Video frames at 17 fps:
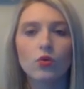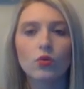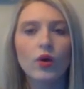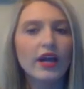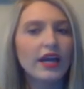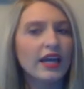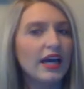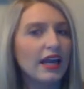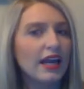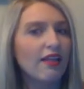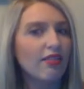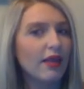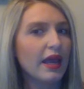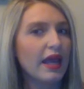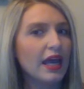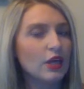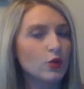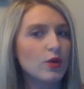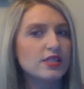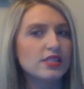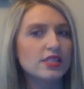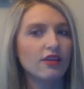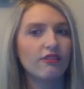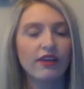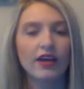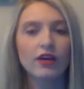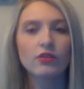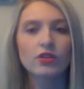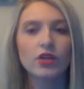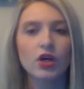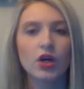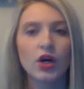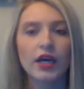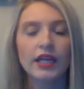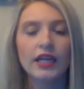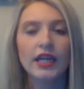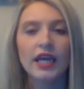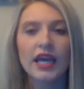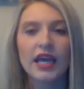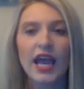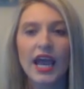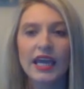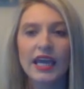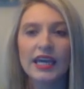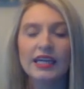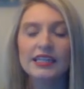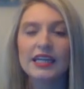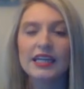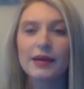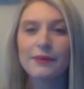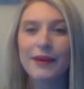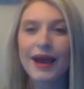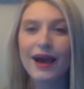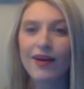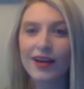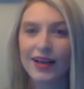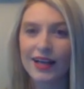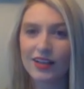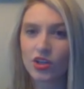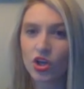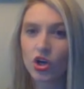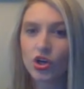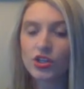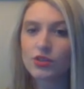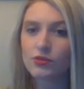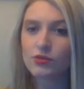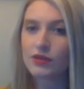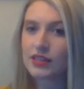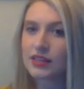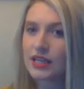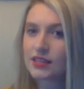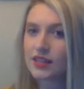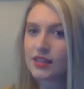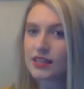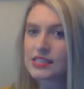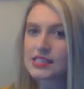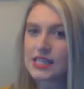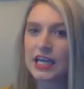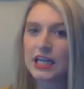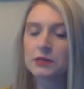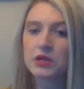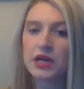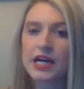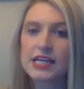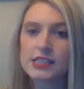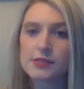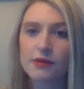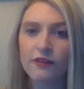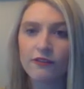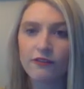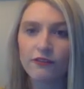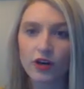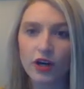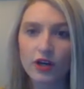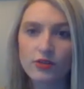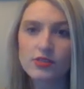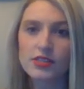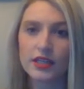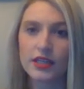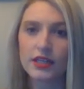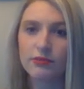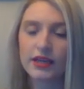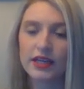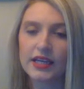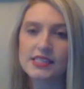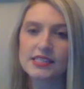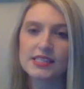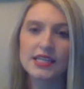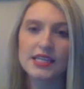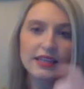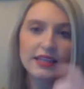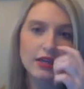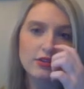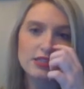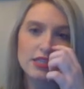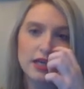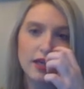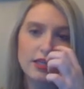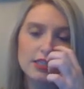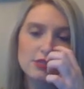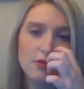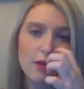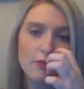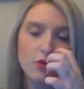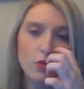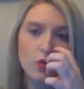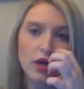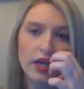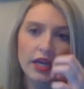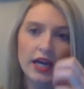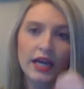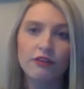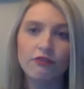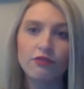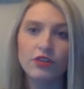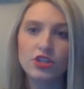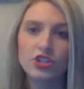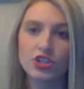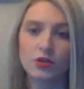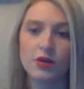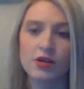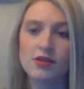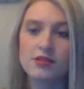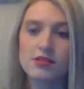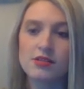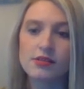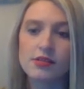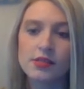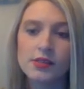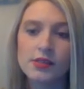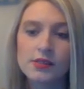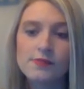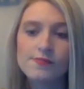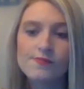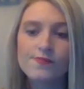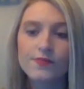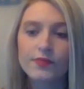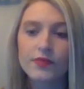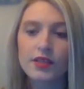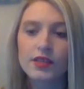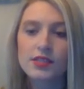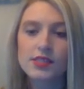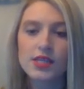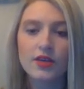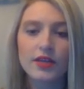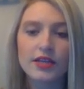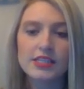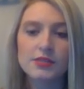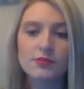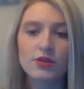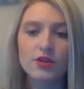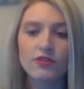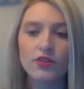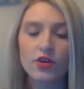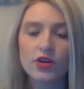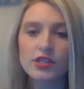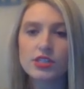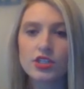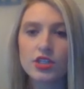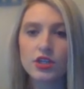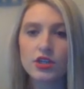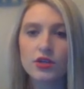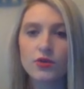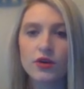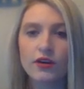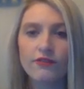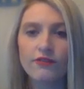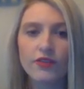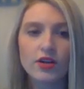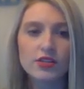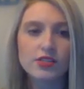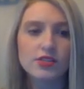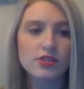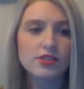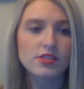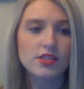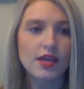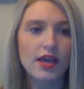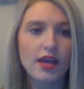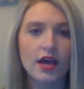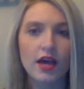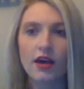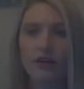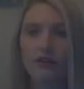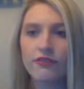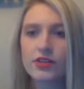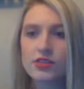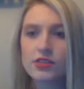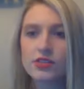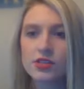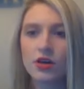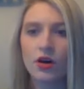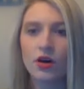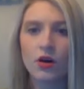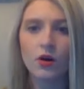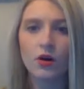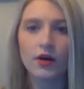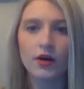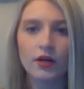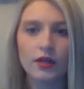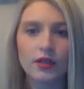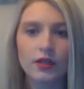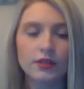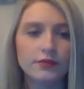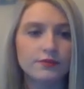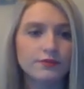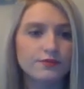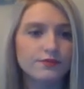what kind of land was it found on, and about how long do we think that this animal has been frozen? Because then that'll tell us maybe what kind of fish it was. So let's move on to fossils of tar.